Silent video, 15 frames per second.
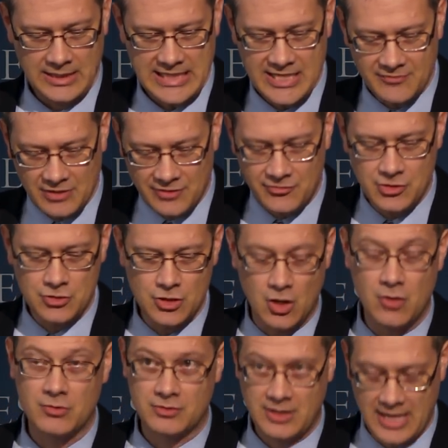even if you
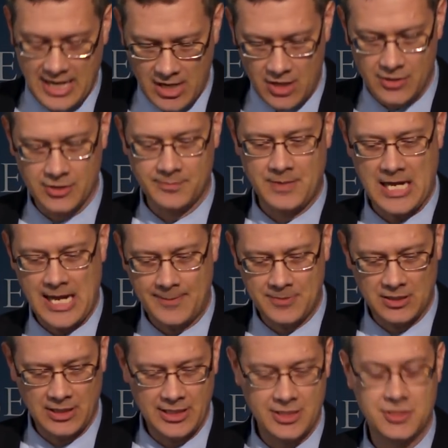don't count the
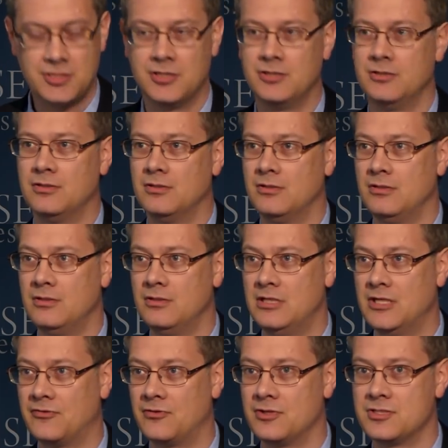population
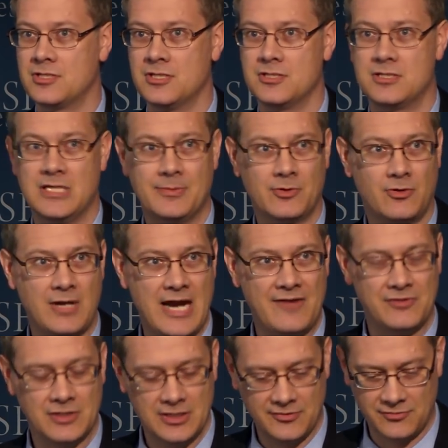differences,
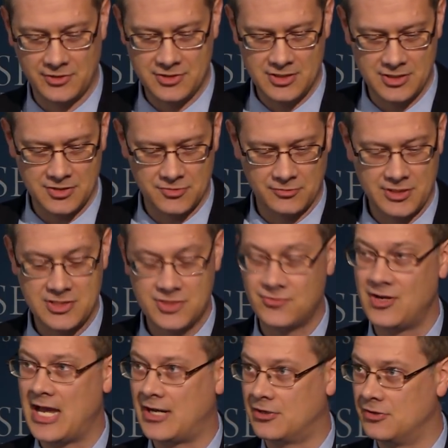demographic differences, risk
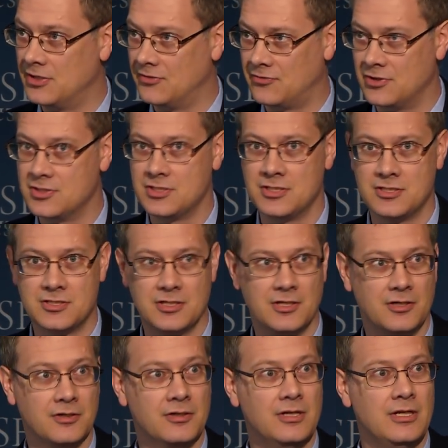factor differences that
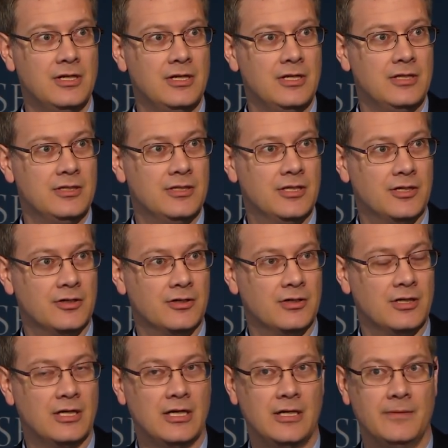are, that
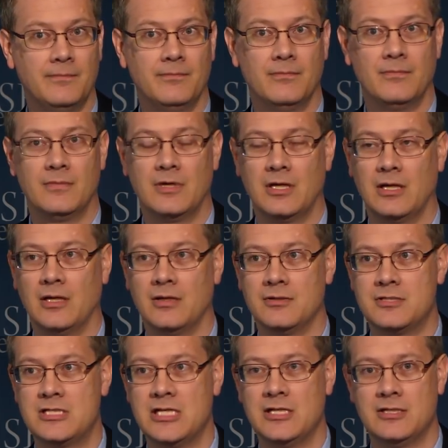are um, uh,
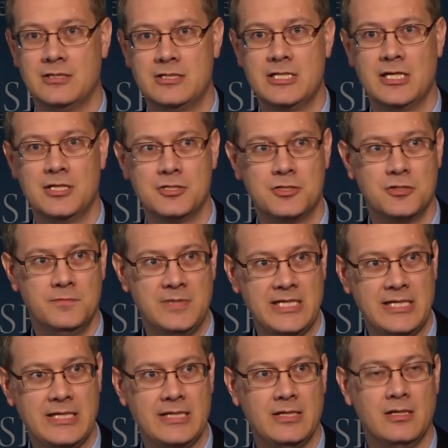tend, tend to
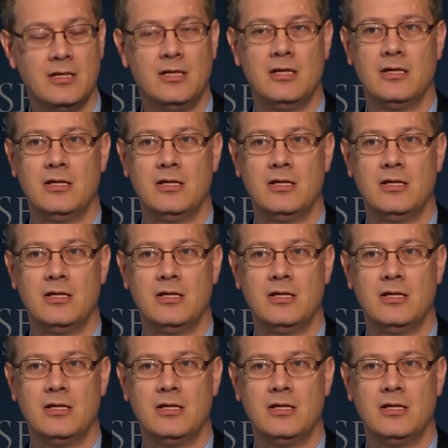be